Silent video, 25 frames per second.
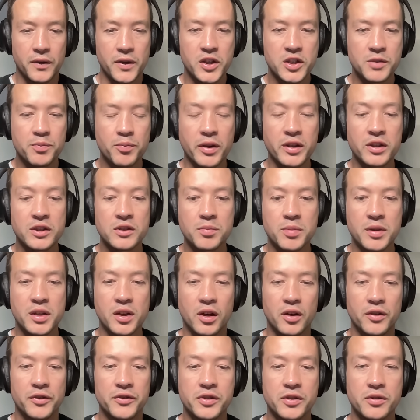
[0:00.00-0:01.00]
This brings me
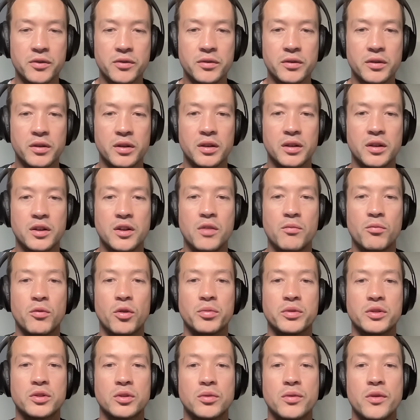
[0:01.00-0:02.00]
on to
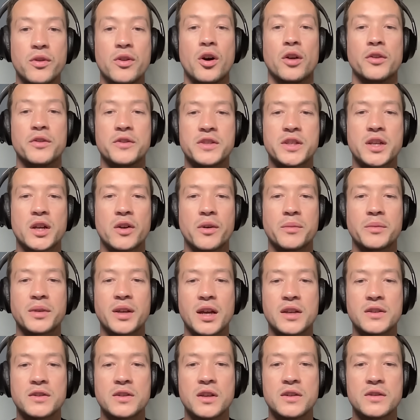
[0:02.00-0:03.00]
what we call non-CRM
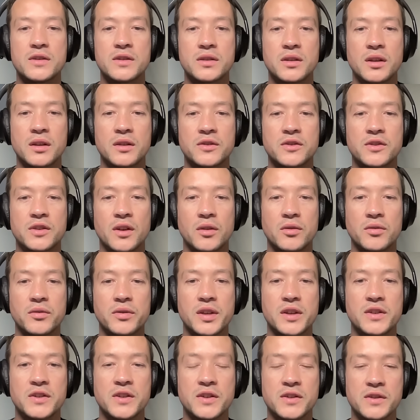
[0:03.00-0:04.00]
cases. So
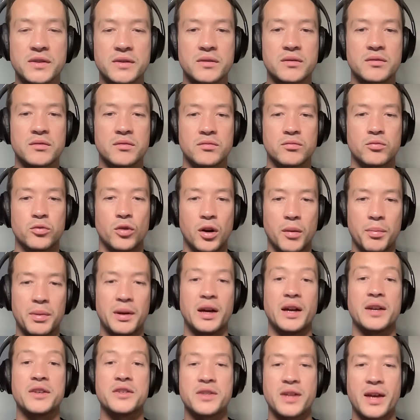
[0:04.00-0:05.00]
this is what
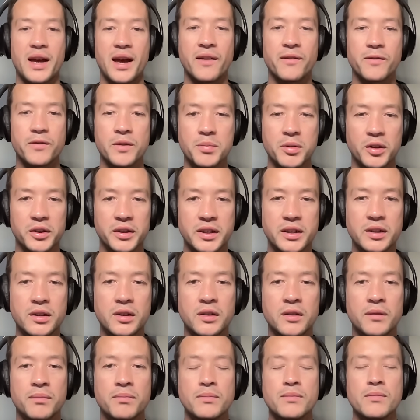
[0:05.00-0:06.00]
applies to everybody.
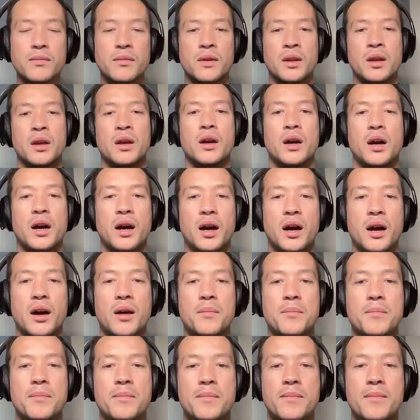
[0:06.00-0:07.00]

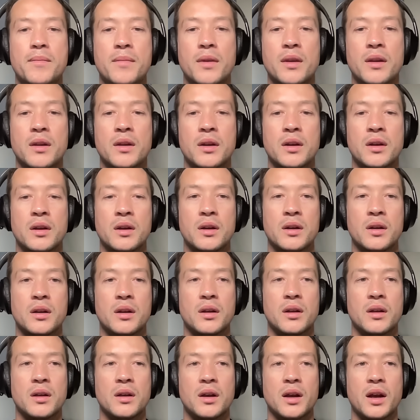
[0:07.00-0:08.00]
So
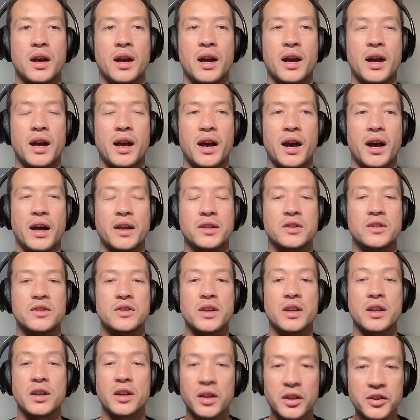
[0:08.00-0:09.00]

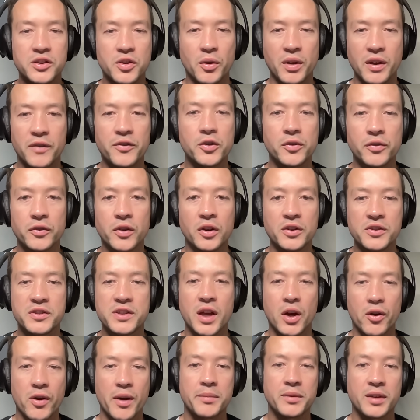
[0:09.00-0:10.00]
if you've got a
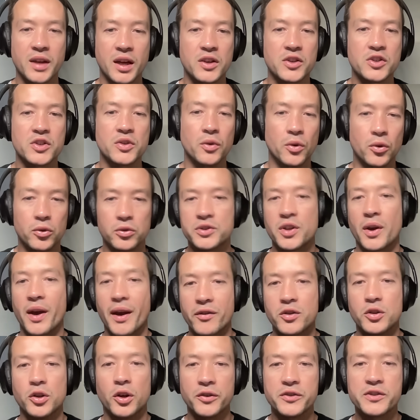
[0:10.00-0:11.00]
CRM case, you also
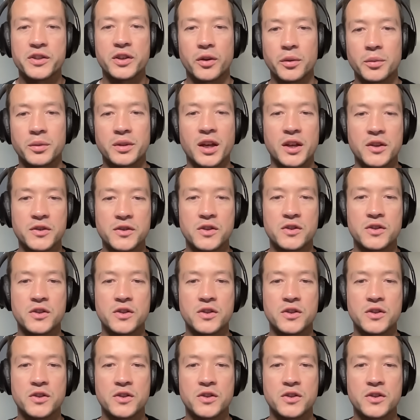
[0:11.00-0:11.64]
have a non-CRM case.